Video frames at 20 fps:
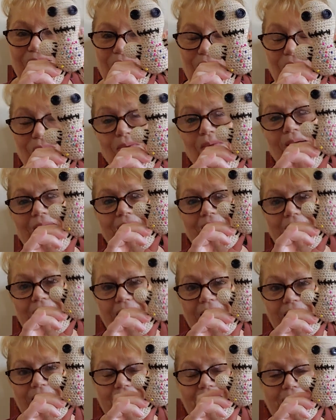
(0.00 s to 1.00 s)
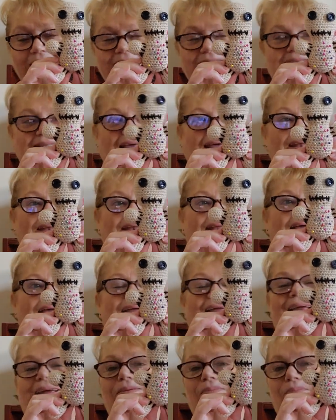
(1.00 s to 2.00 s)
all week. And Saturday